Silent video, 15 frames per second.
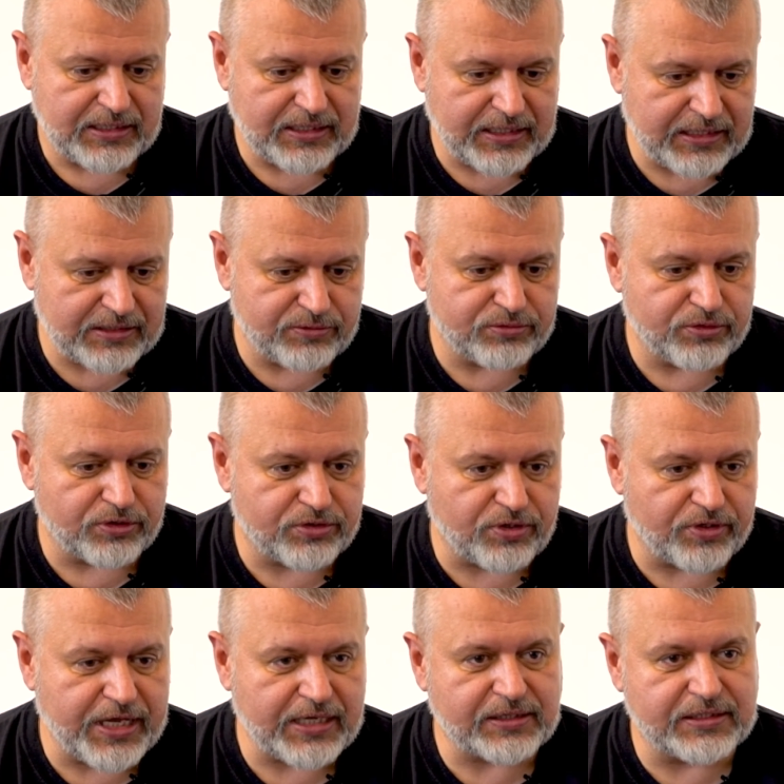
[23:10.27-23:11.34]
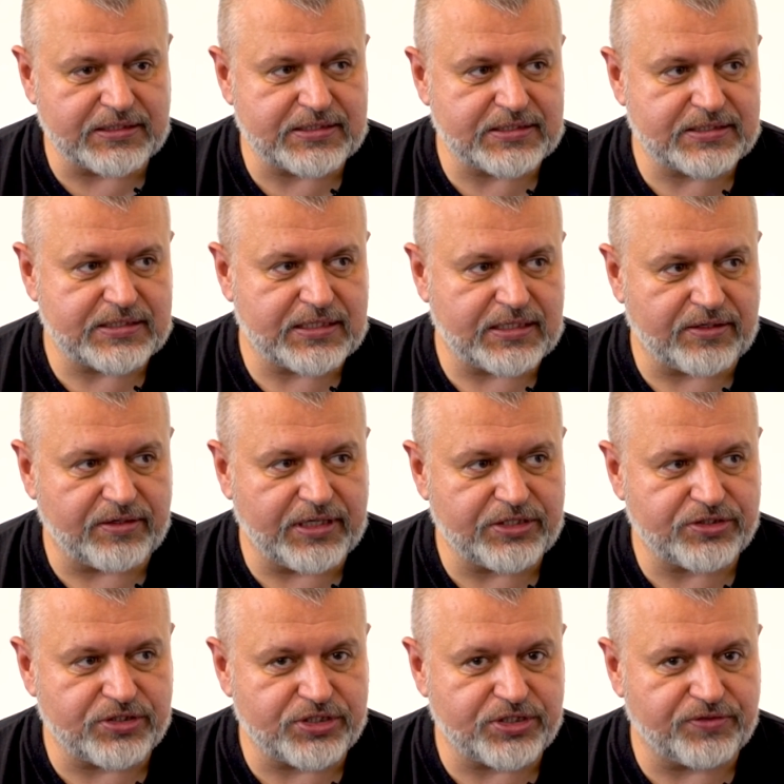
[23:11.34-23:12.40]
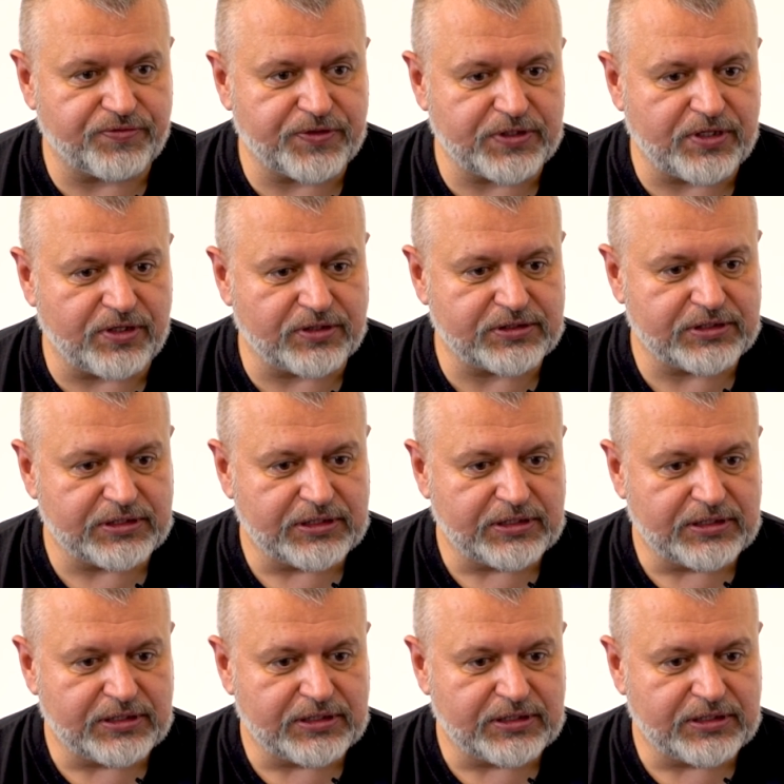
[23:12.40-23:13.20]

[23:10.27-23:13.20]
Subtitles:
do not connect this relationship with God